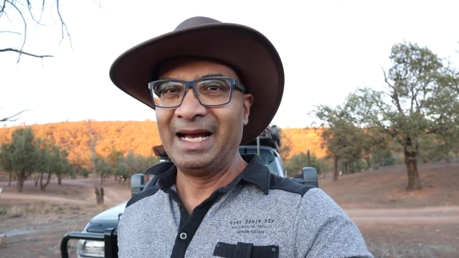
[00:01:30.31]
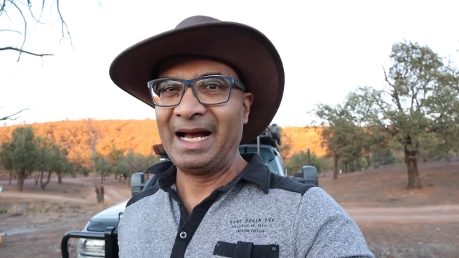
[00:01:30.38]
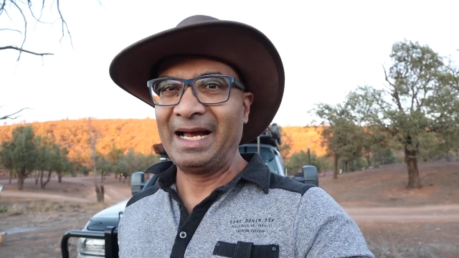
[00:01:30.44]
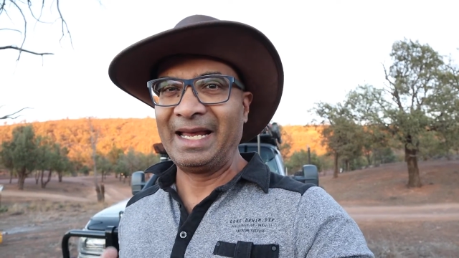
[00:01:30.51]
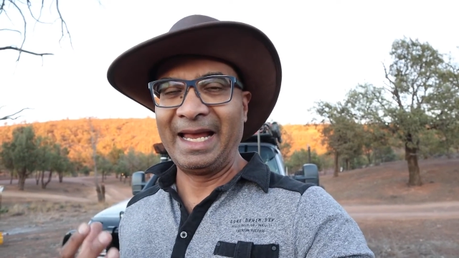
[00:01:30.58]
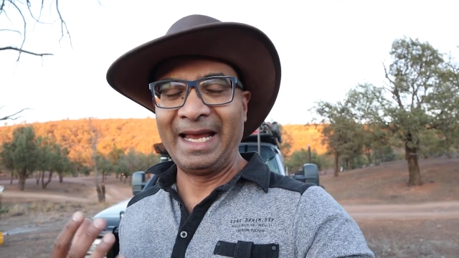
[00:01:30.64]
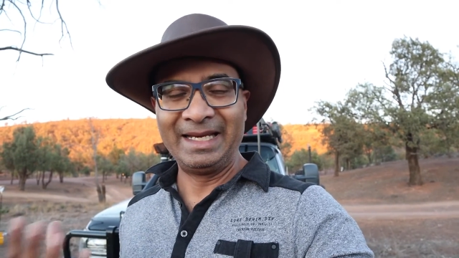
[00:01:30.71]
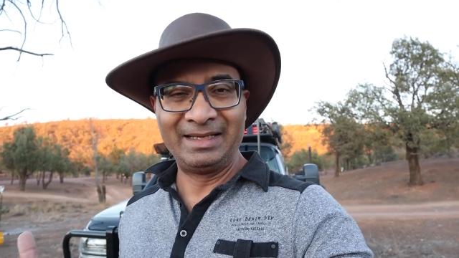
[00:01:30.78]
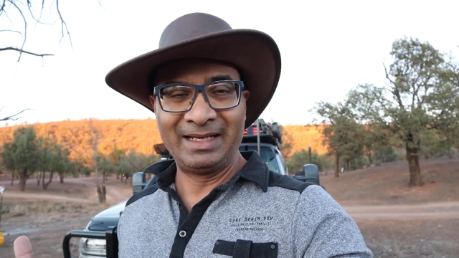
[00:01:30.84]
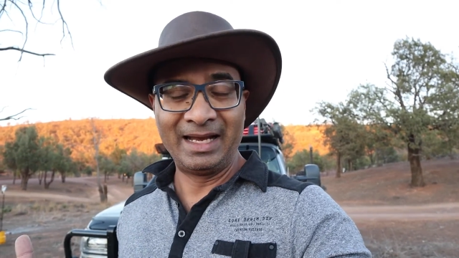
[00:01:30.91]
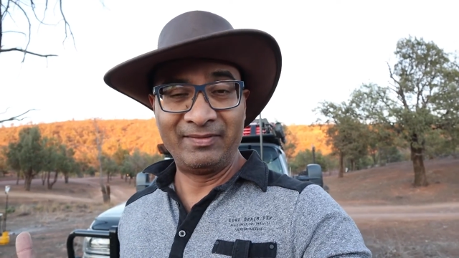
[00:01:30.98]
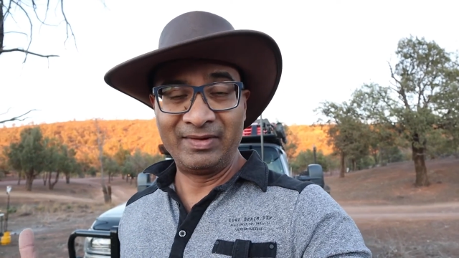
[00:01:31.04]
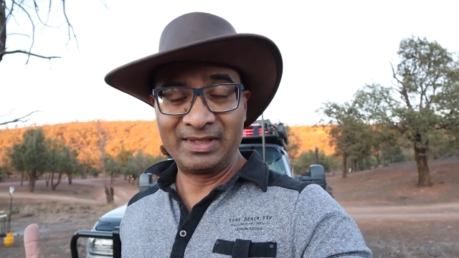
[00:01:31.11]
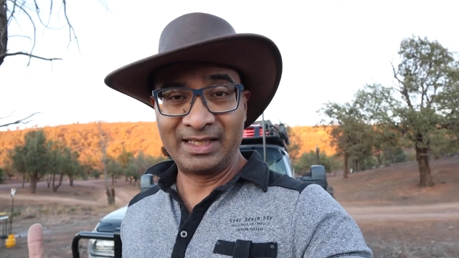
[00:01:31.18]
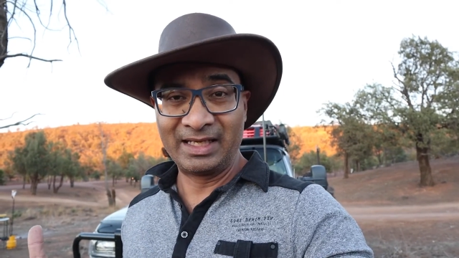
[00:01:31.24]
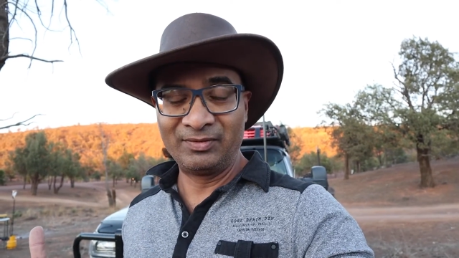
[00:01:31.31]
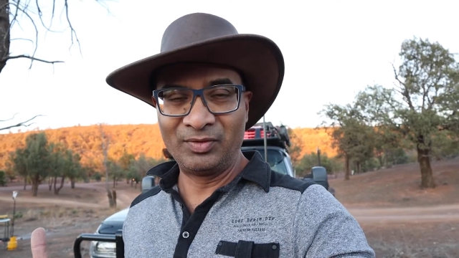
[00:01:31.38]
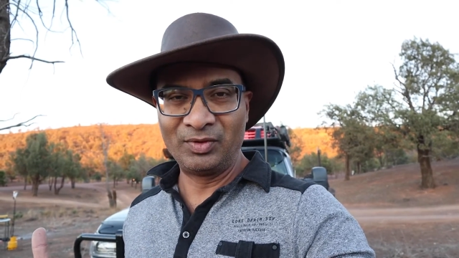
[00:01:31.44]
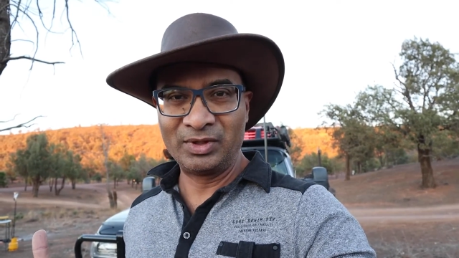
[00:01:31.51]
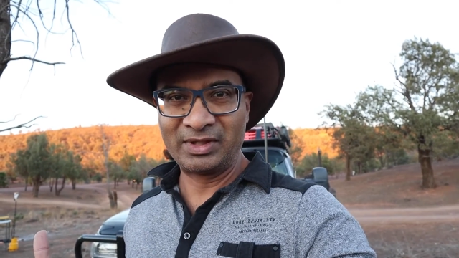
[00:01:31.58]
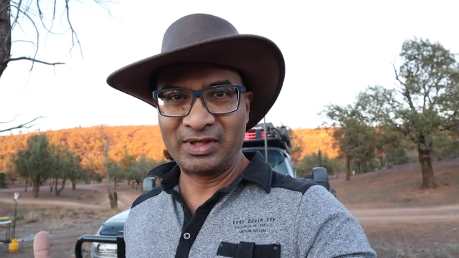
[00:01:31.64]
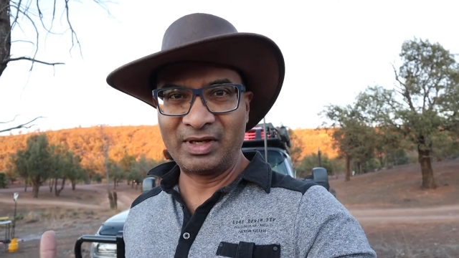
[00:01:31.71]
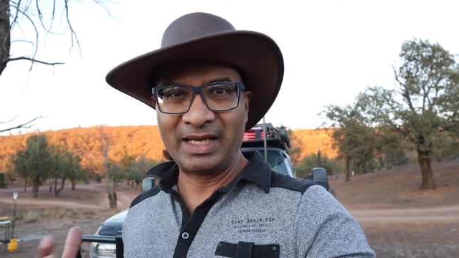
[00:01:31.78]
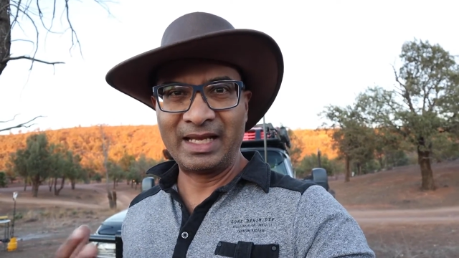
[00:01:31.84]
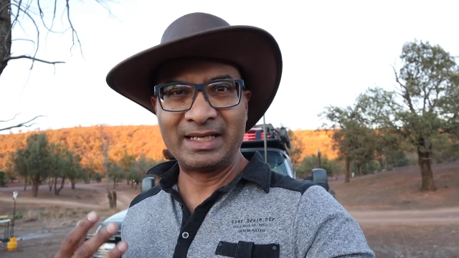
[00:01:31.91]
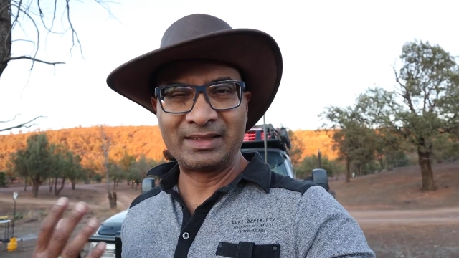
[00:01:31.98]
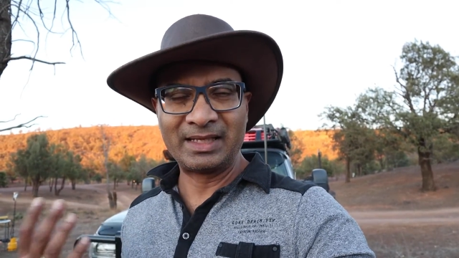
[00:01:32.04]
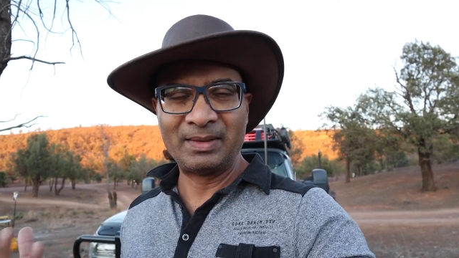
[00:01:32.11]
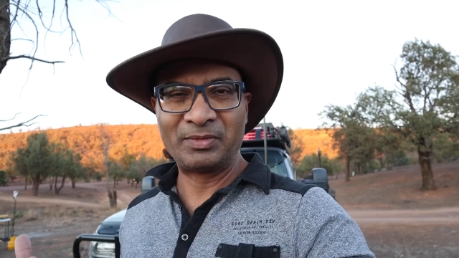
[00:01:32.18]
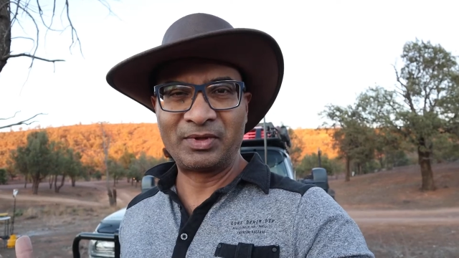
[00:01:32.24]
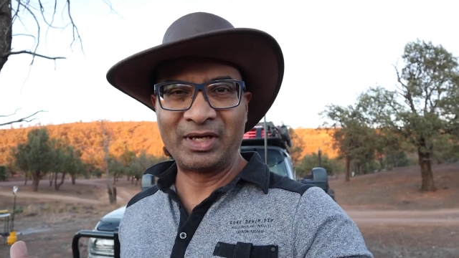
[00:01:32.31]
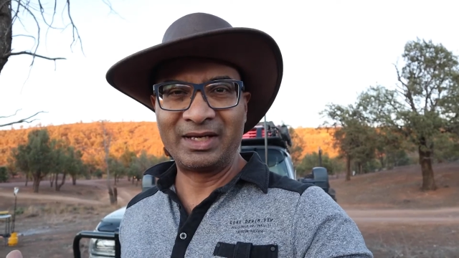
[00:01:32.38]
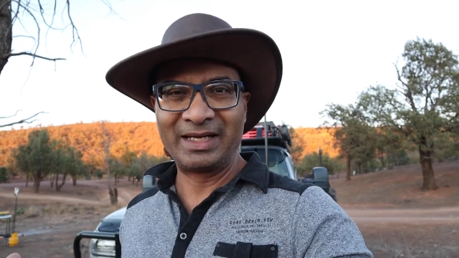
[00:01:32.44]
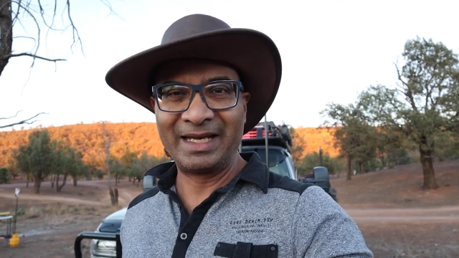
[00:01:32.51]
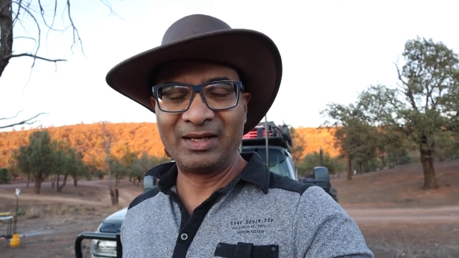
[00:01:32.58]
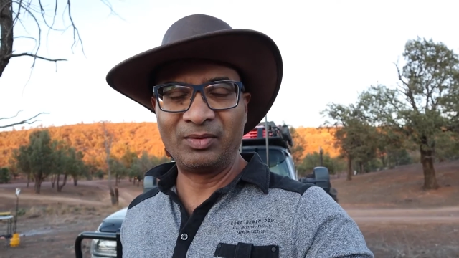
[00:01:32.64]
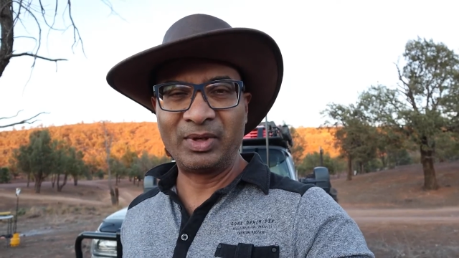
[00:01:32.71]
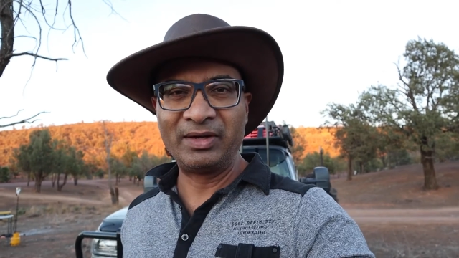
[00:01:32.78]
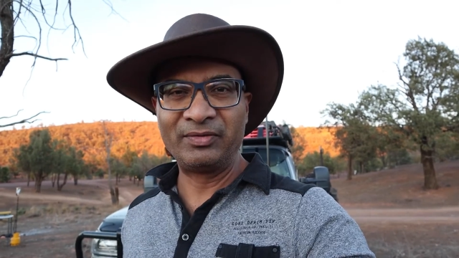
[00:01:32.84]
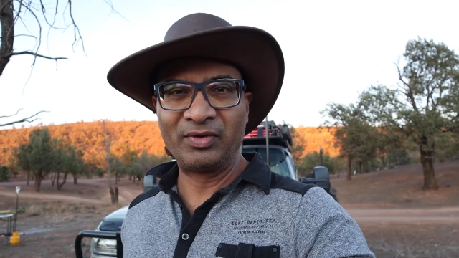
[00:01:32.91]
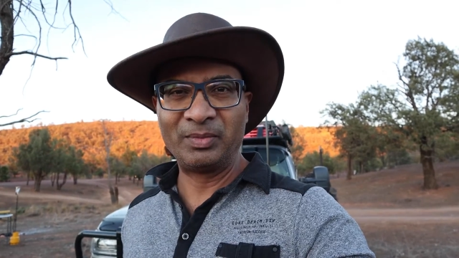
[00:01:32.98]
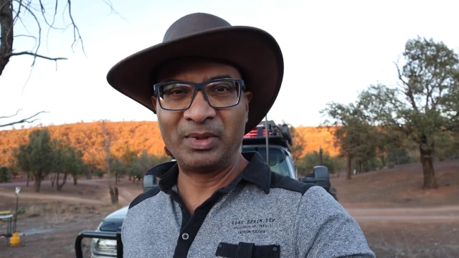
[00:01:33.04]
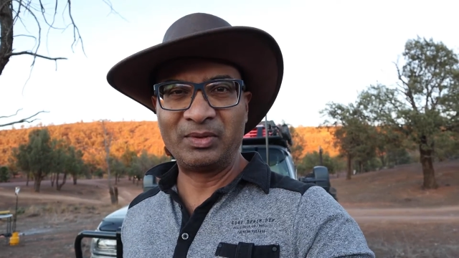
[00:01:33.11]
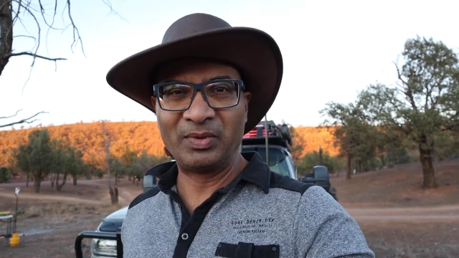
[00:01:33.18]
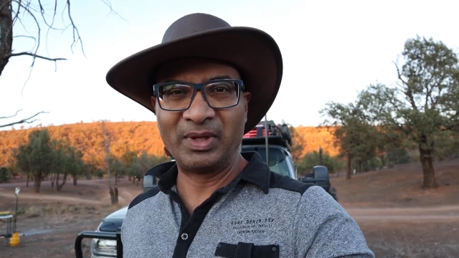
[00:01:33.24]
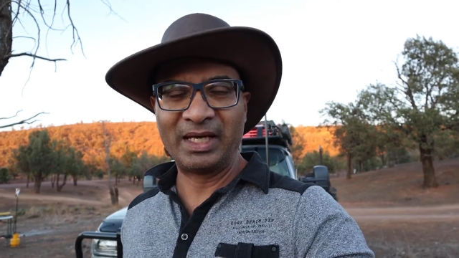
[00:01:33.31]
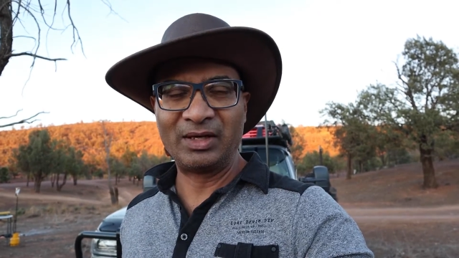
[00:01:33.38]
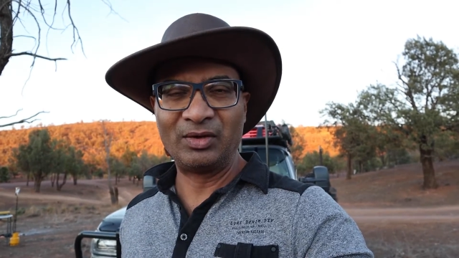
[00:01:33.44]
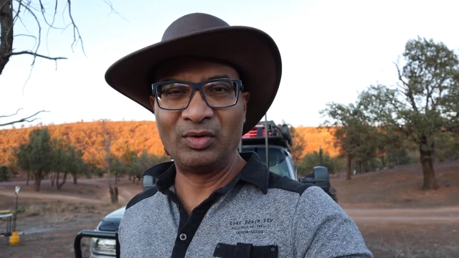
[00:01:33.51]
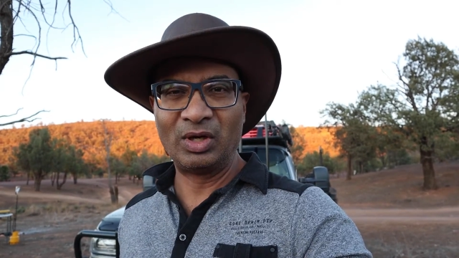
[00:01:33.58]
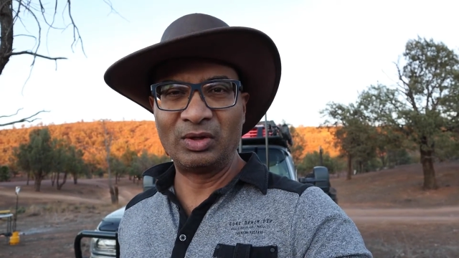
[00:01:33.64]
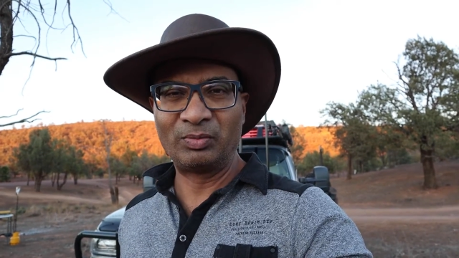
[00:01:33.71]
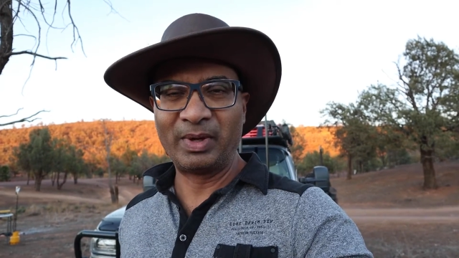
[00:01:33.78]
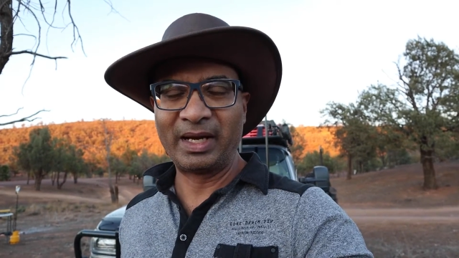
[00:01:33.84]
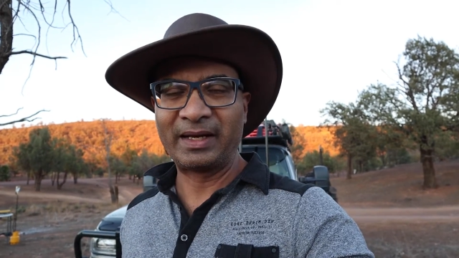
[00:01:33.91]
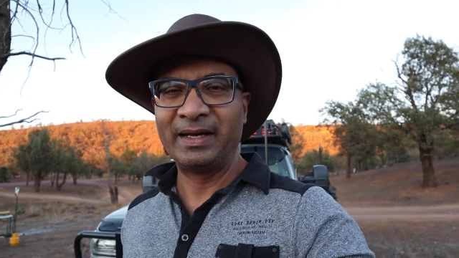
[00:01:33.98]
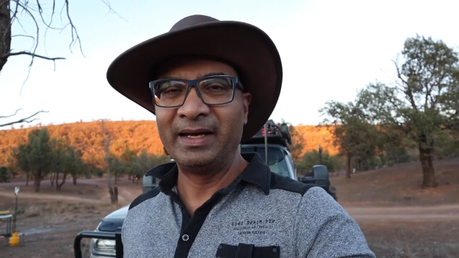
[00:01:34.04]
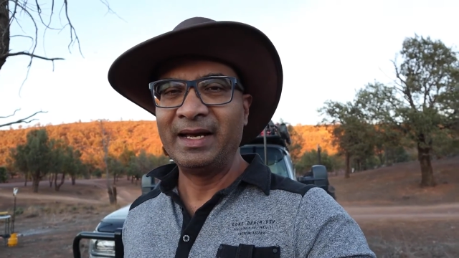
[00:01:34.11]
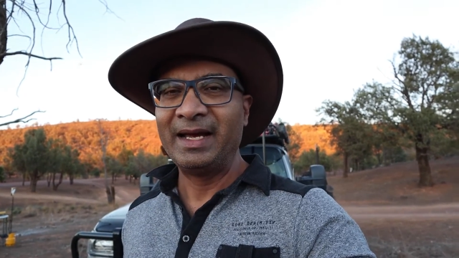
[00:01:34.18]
i hate having cell phones around that's i'm trying to get away from it when i go out back